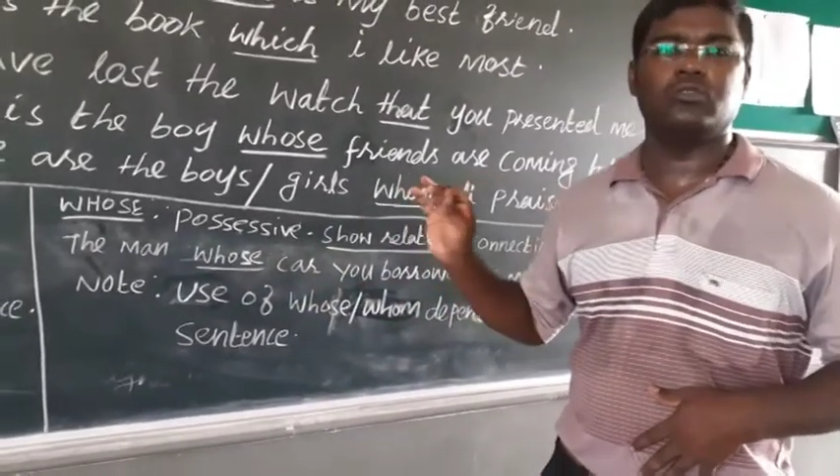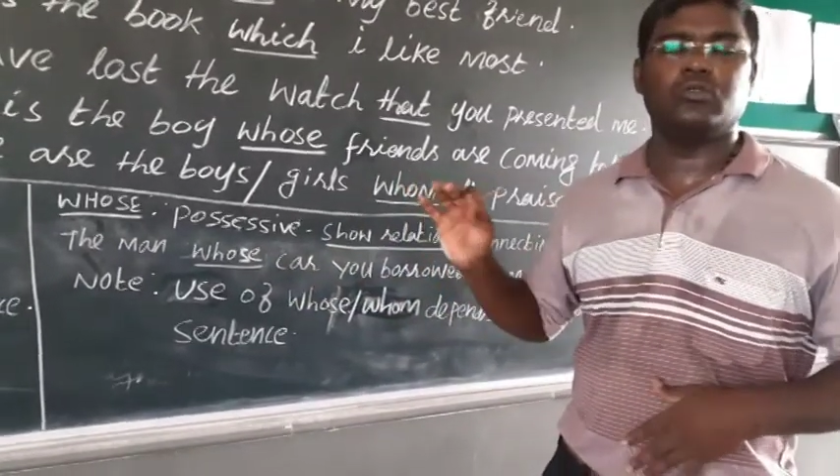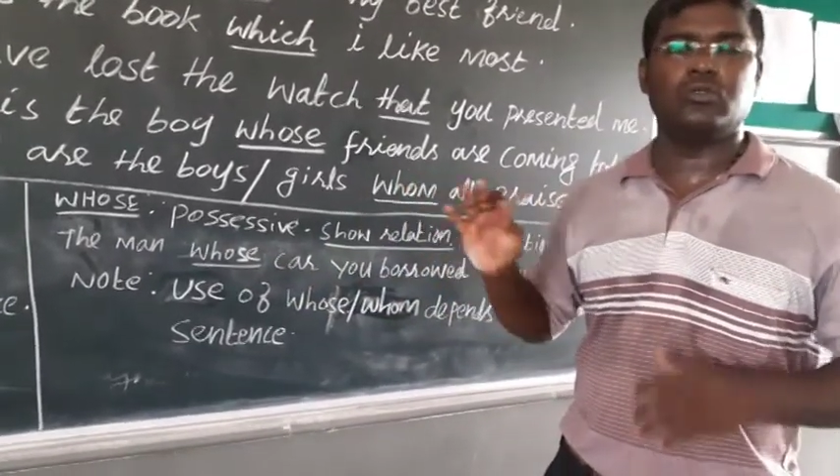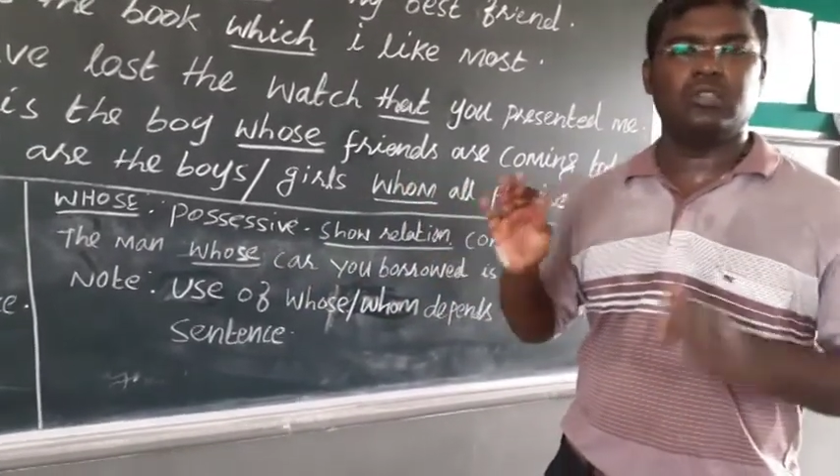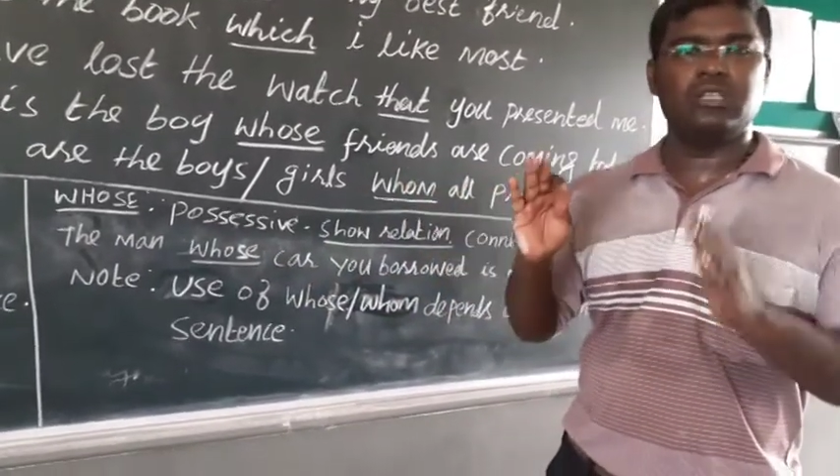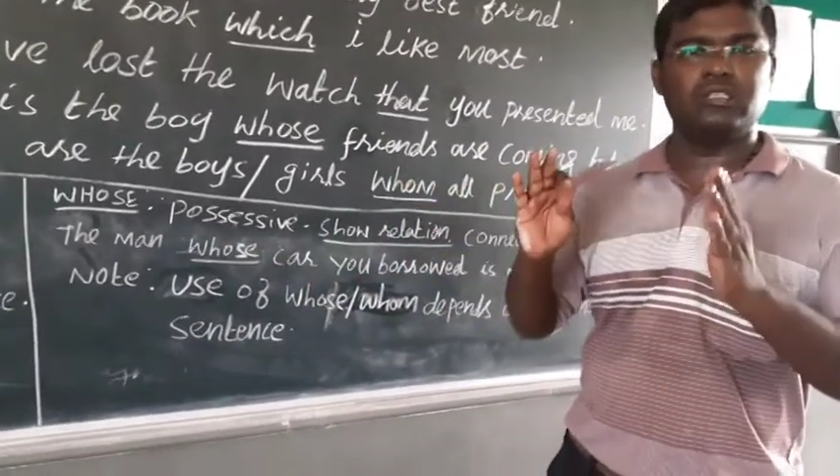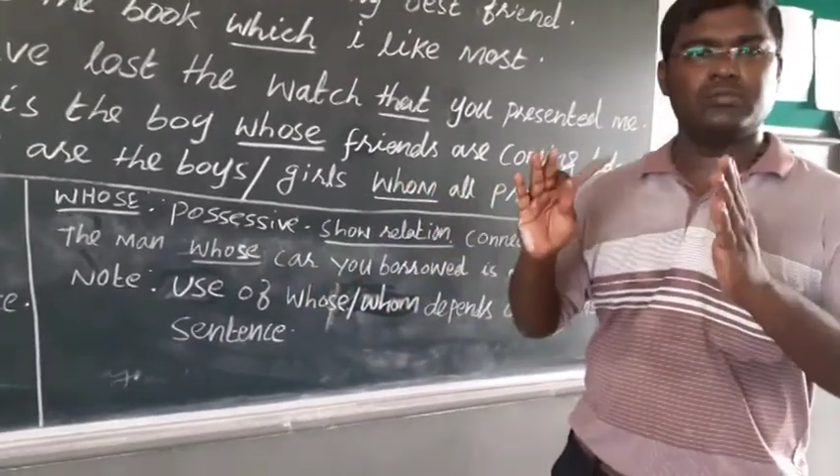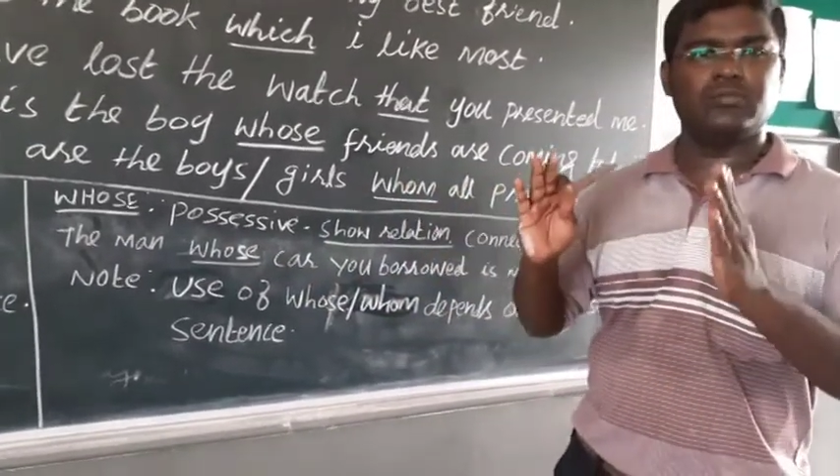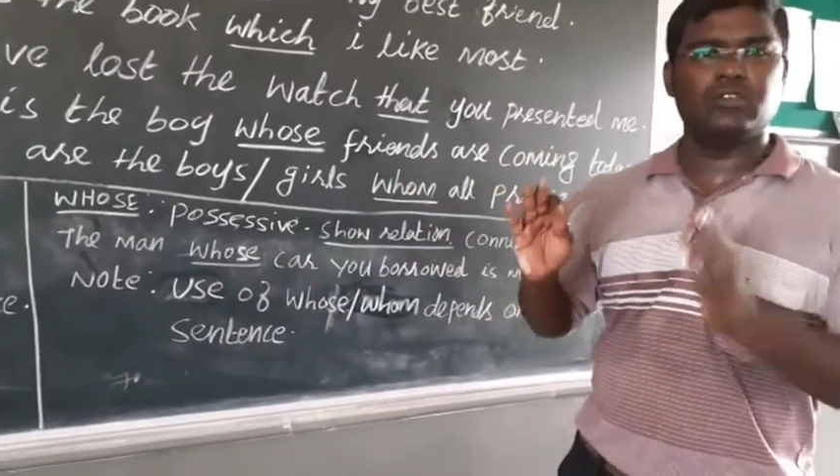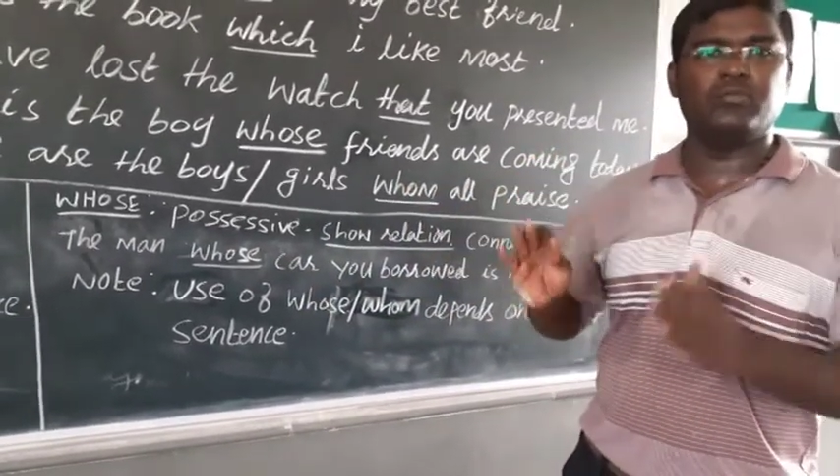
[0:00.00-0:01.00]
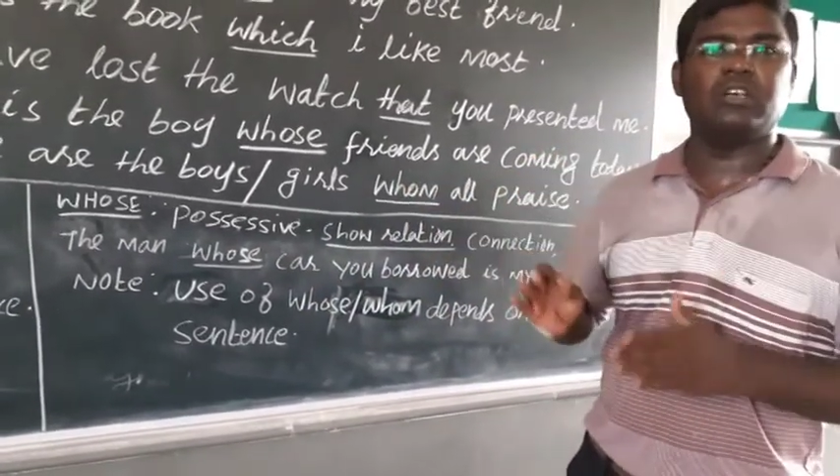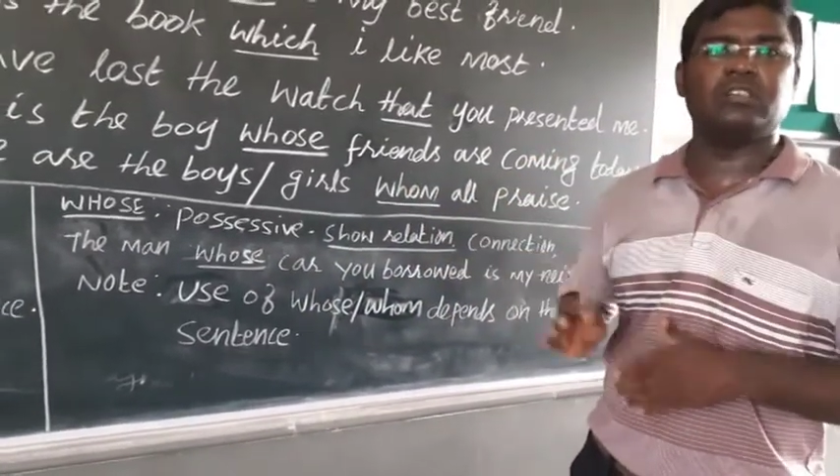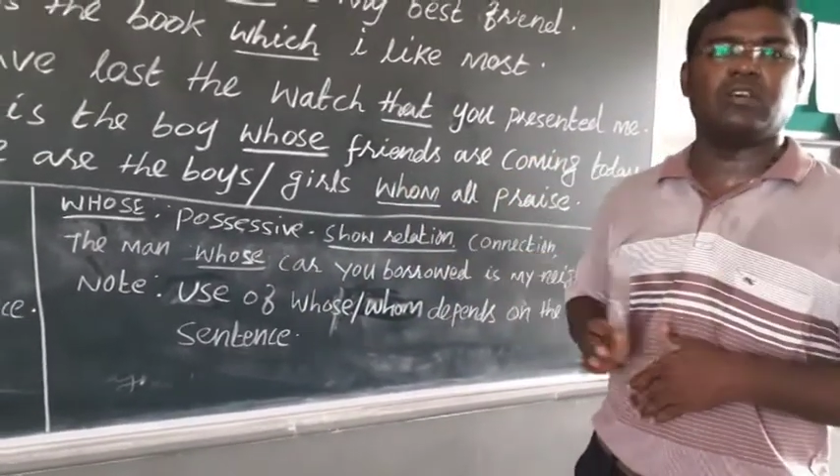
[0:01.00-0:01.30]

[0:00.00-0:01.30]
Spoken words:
So, this you must